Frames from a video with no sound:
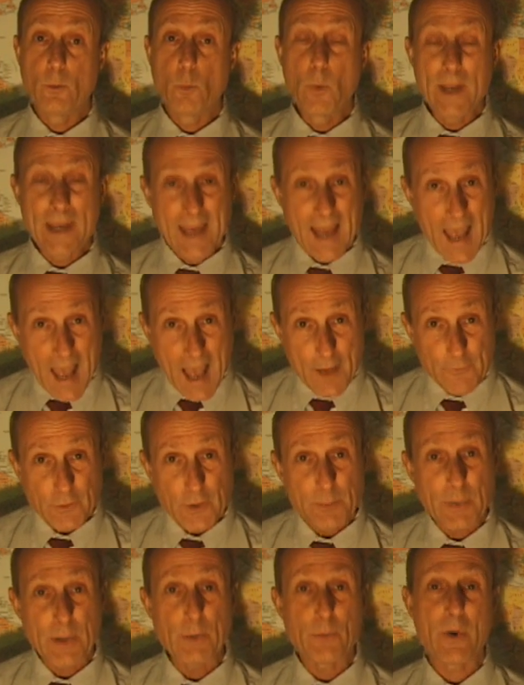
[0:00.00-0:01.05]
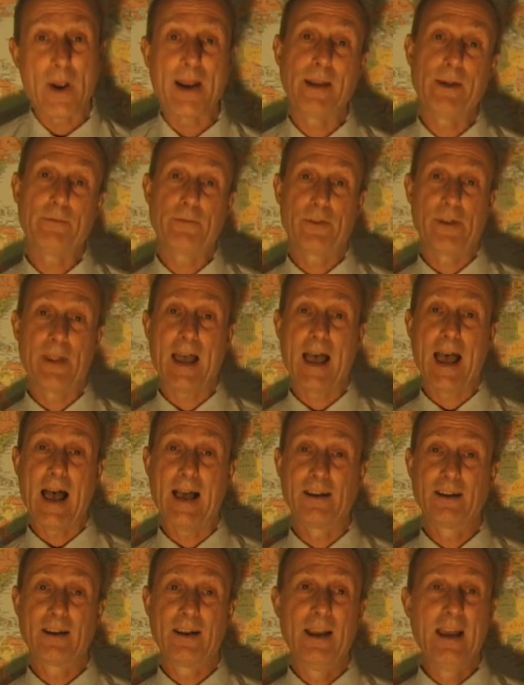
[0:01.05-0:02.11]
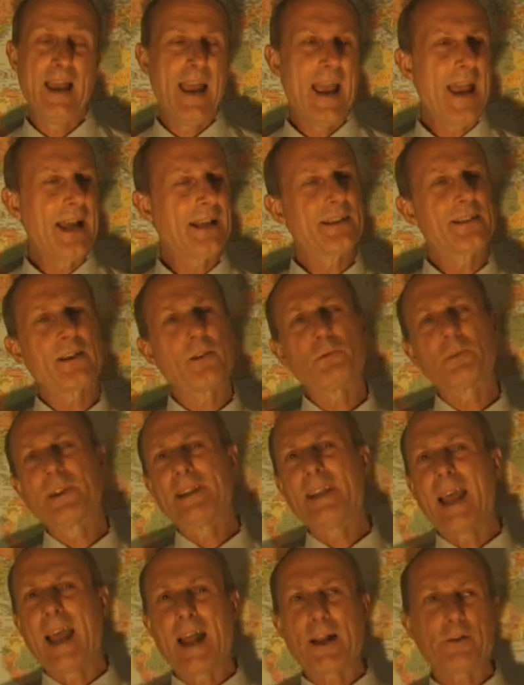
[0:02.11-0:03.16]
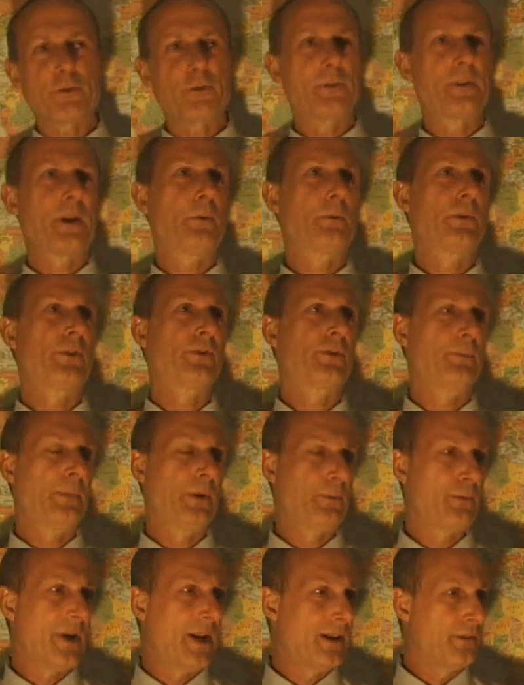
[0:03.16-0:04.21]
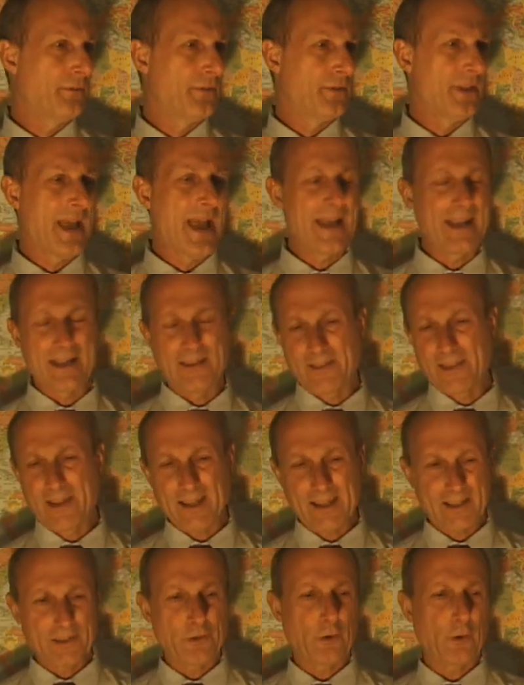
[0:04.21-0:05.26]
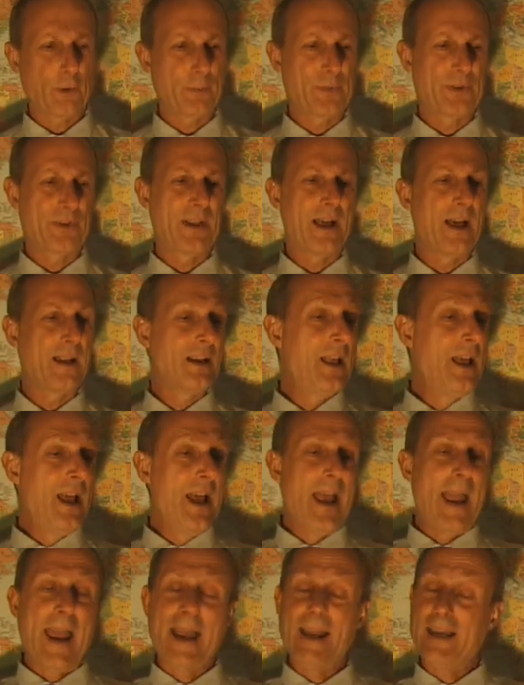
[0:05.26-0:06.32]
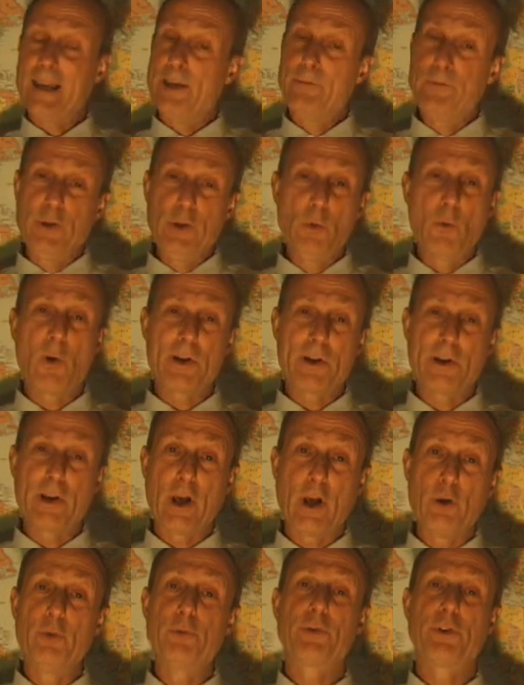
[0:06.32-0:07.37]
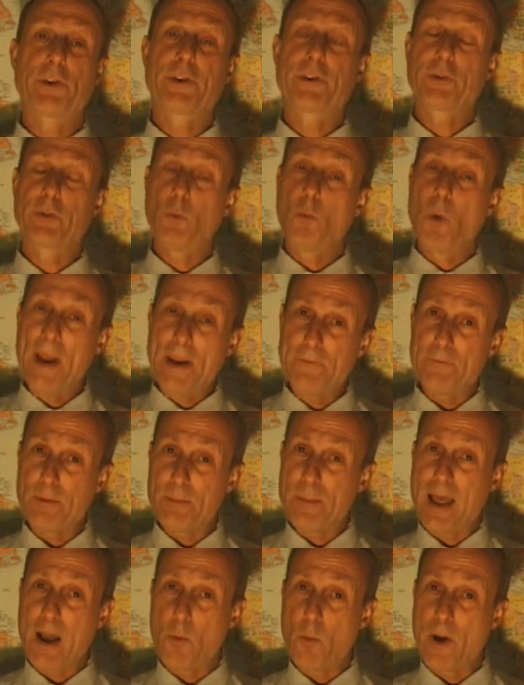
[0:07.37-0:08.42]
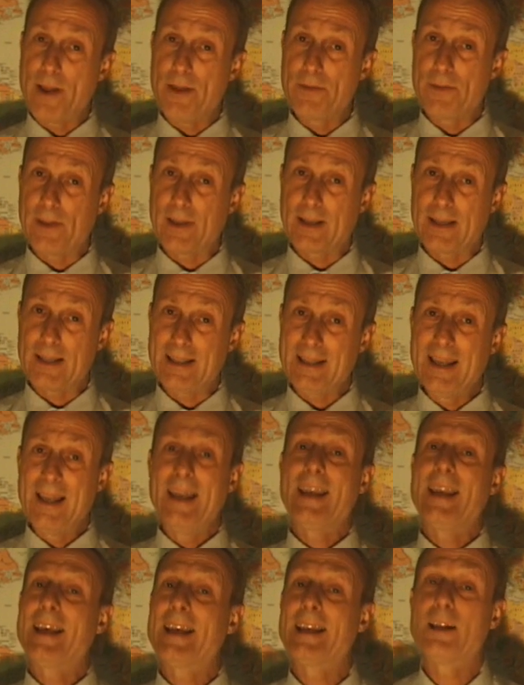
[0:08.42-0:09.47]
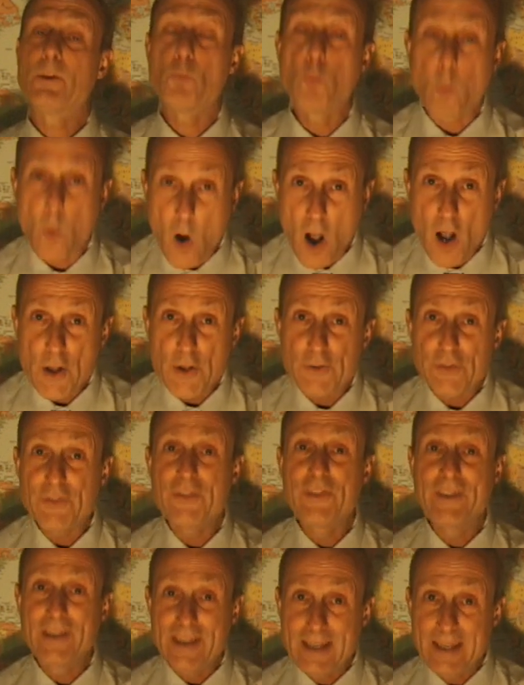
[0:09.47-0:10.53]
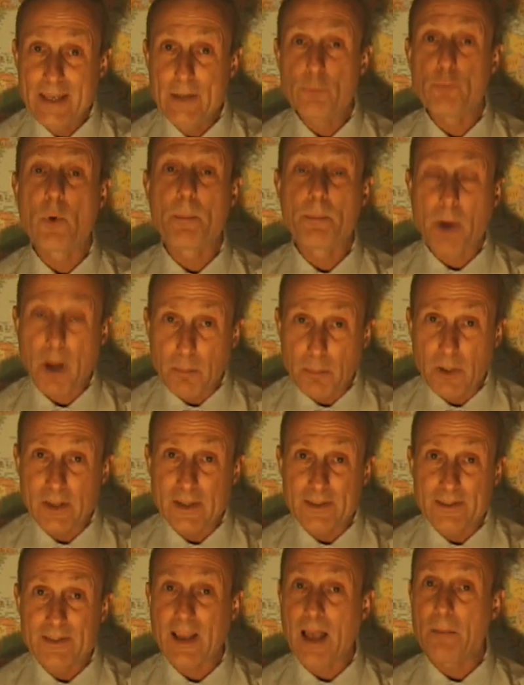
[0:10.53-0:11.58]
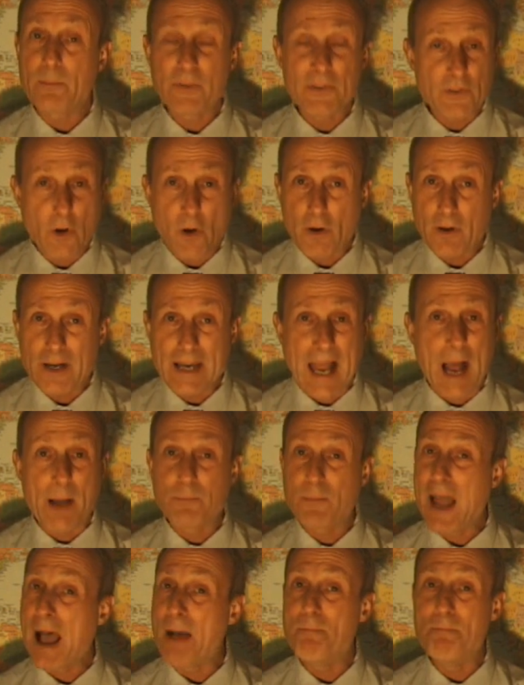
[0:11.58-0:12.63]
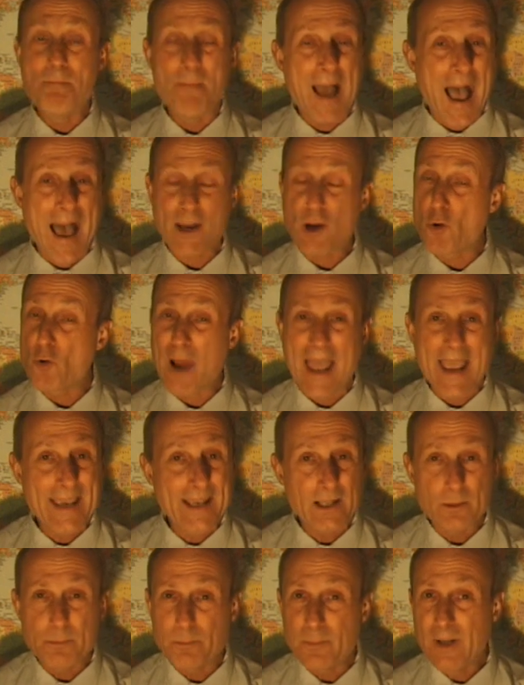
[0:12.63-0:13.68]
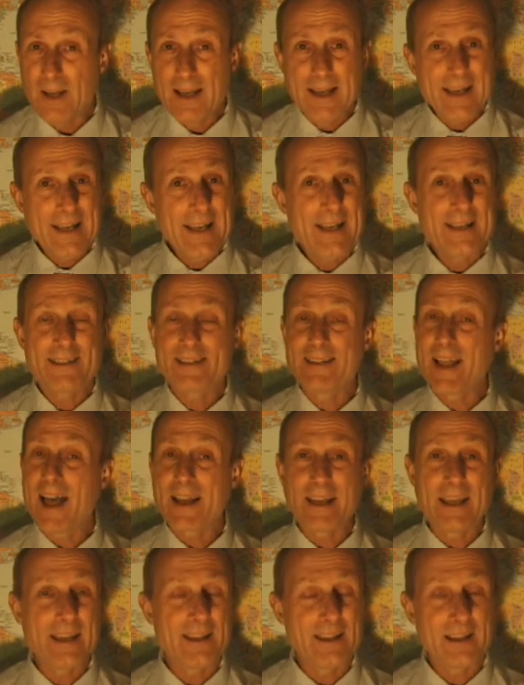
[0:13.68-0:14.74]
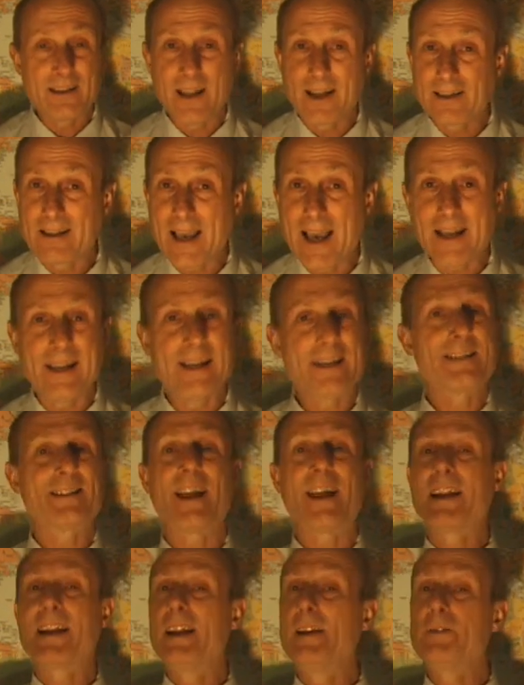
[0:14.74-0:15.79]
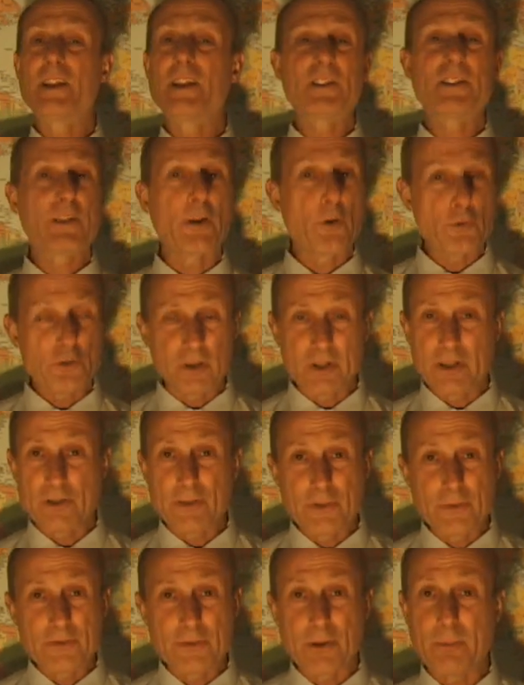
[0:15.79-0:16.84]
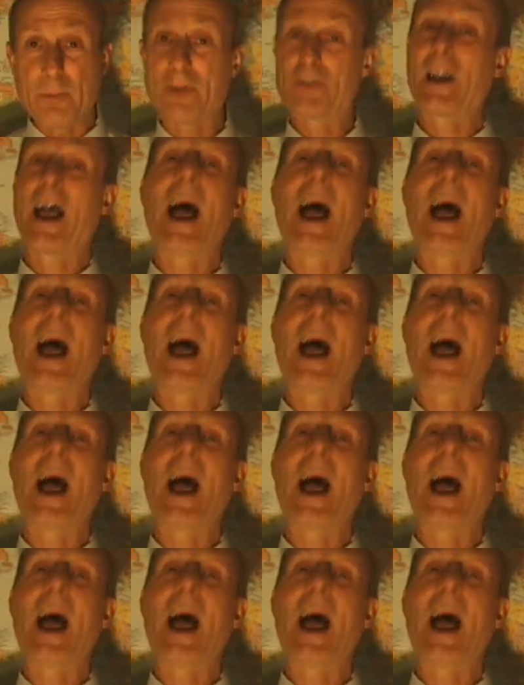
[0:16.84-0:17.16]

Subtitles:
We have to be ready for that. And it's only natural that we should be ready for that and think in terms of that. And if you want to know who took us away from that way of thinking, it was the Republicans. I'm sorry. I don't hate them. It's not anything like that. It's not even the social issues so much.